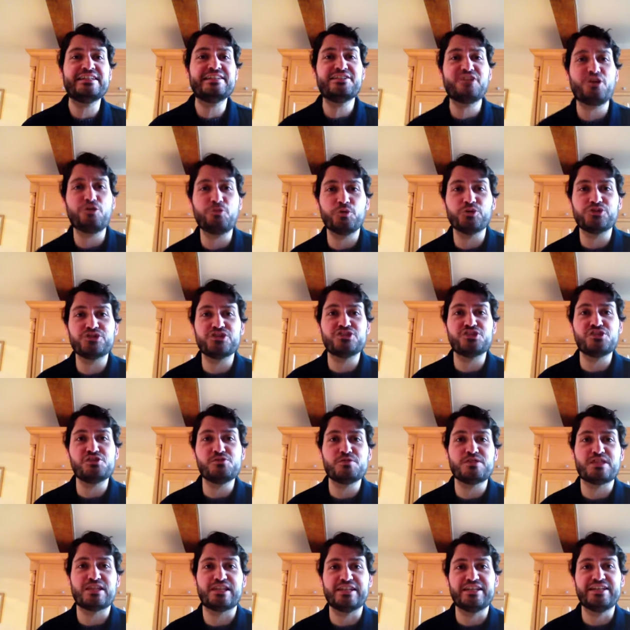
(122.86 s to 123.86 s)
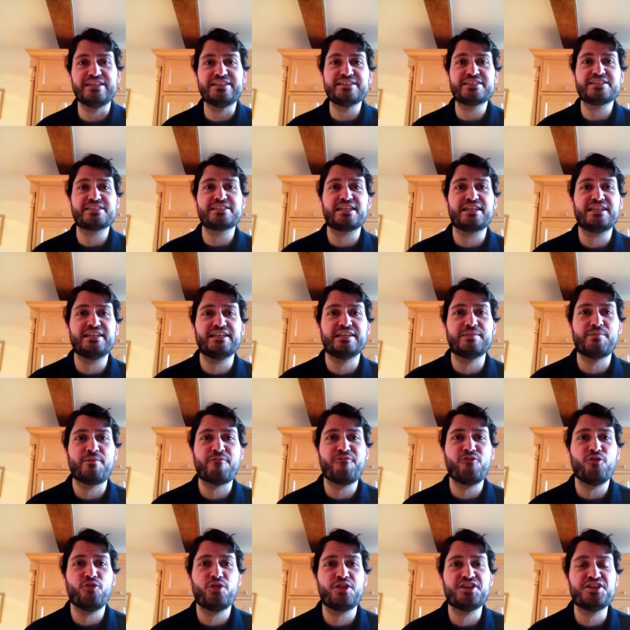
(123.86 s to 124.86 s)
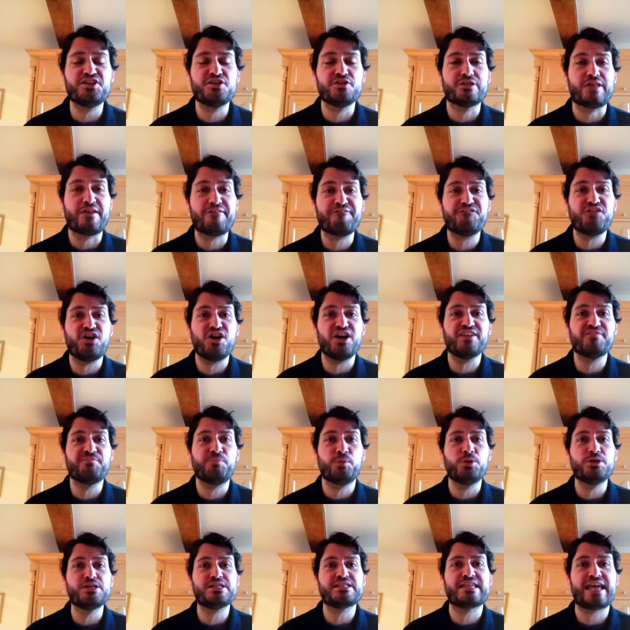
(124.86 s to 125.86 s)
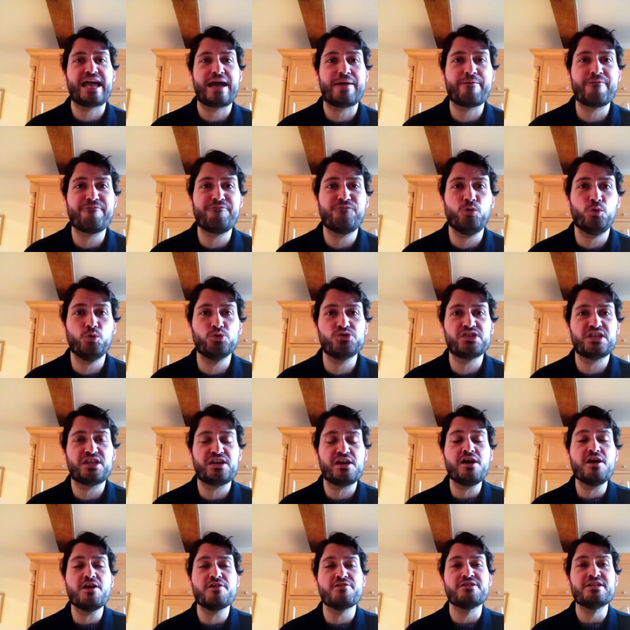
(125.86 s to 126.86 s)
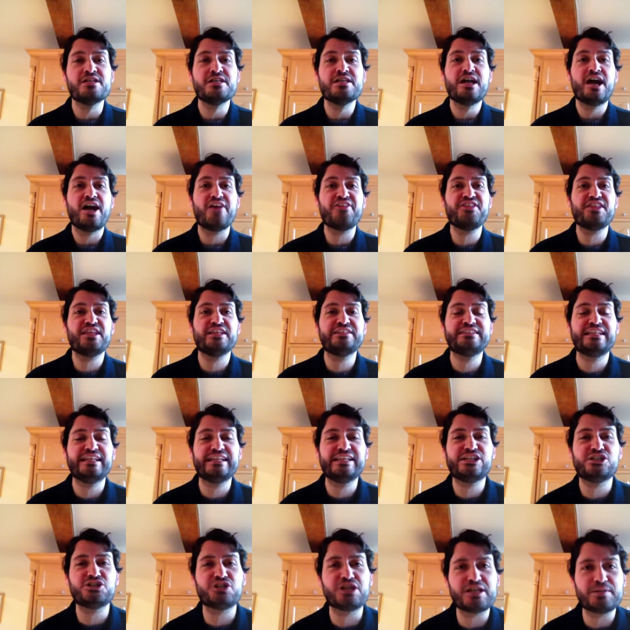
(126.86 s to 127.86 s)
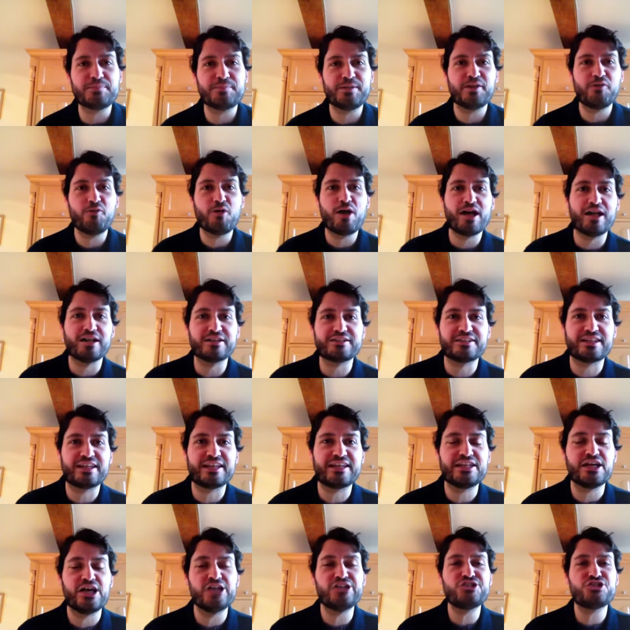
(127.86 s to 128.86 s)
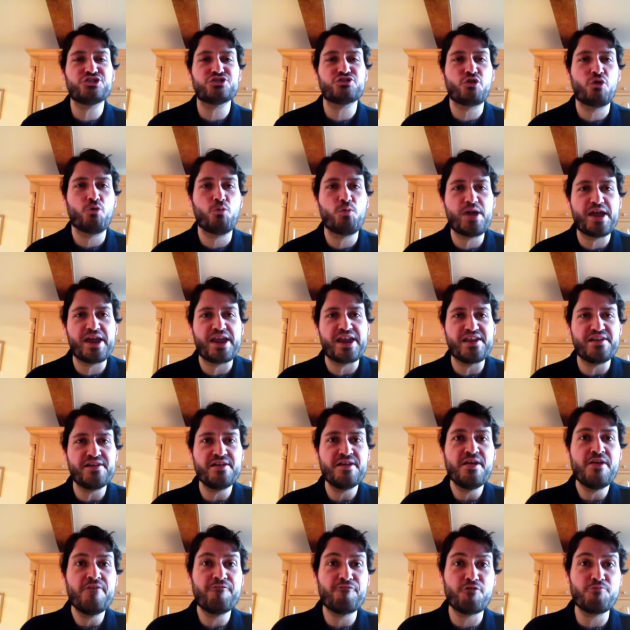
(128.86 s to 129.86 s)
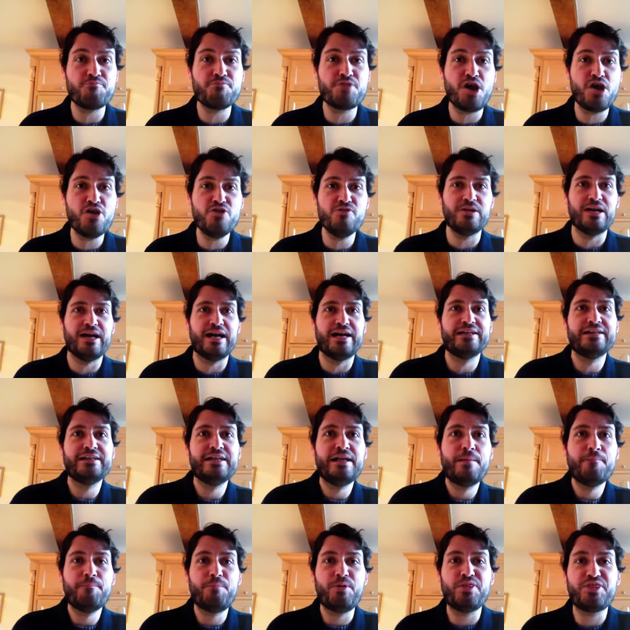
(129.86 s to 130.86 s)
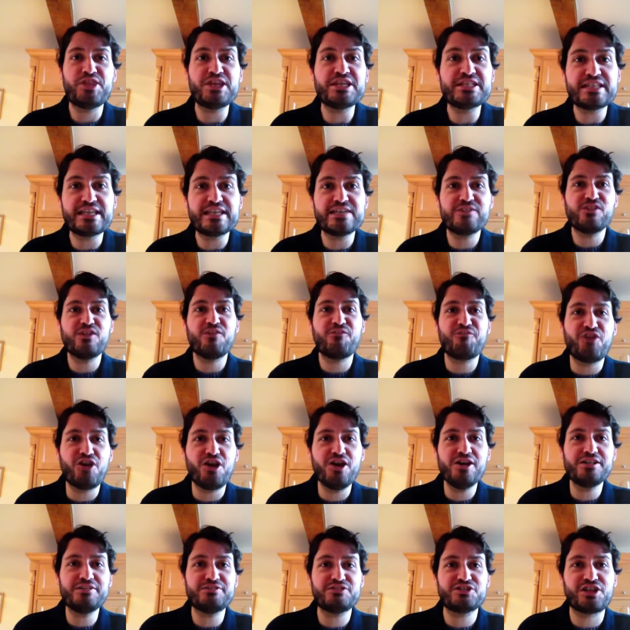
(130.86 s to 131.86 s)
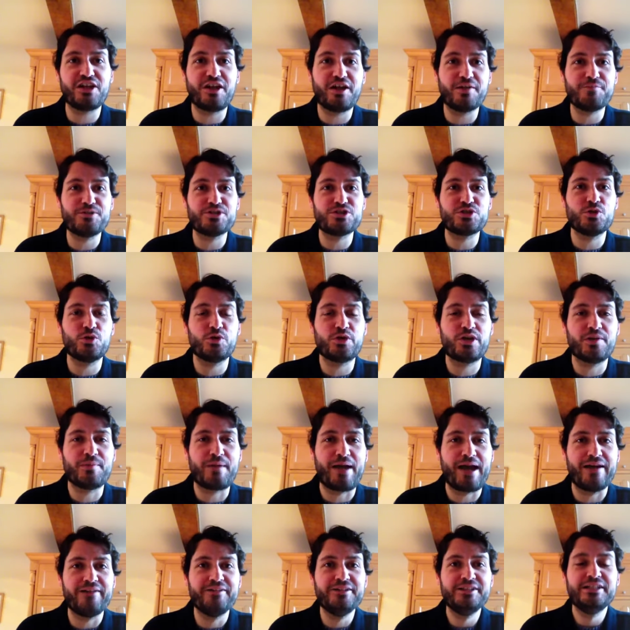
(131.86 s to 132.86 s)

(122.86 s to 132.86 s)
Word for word: know what to do with the lead, and suddenly before they knew it, they're five points down with four to go. I think they did incredibly well to then conjure a win from nowhere. But this is the French side we're talking about.